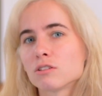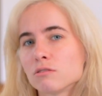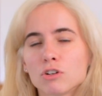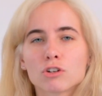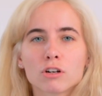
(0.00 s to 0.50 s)

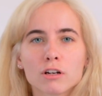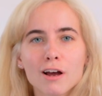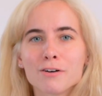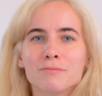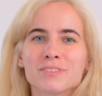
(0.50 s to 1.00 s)
you're good to
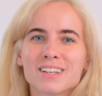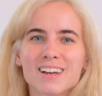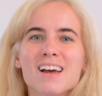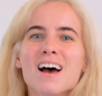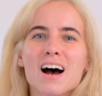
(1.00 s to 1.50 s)
go.
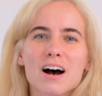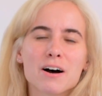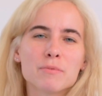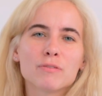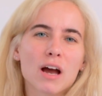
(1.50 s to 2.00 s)

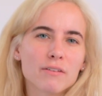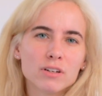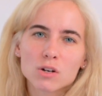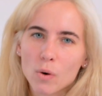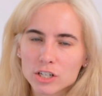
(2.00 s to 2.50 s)
If you have
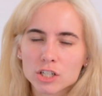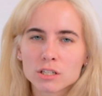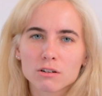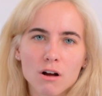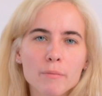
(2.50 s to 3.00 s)
any
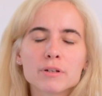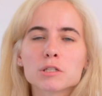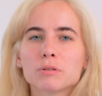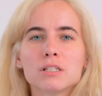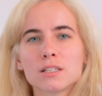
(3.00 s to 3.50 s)
questions or comments,
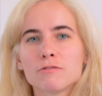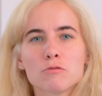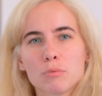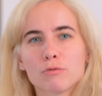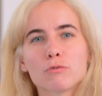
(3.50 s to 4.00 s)
please leave
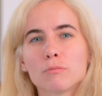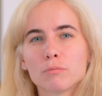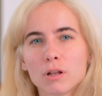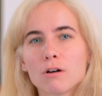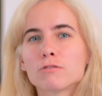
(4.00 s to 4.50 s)
them
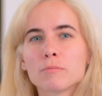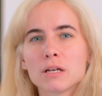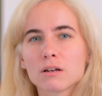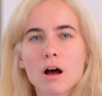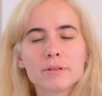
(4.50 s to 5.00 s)
below for me
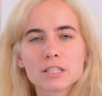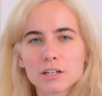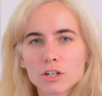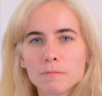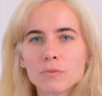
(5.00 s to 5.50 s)
in the comment
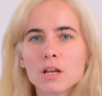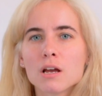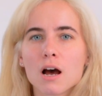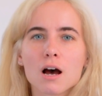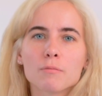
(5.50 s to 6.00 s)
section.
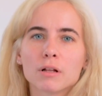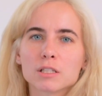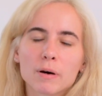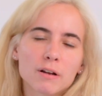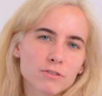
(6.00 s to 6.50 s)
But
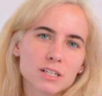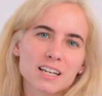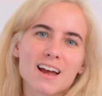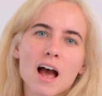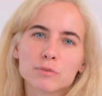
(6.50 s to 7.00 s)
that's about it for
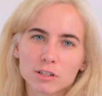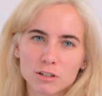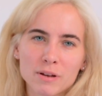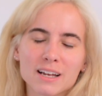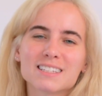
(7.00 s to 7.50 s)
today. I'm
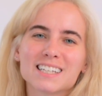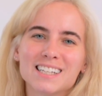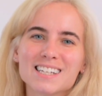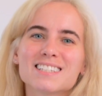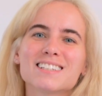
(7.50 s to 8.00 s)
Dr. Meggs,
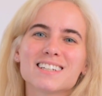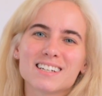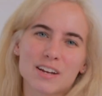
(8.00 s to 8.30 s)
and this is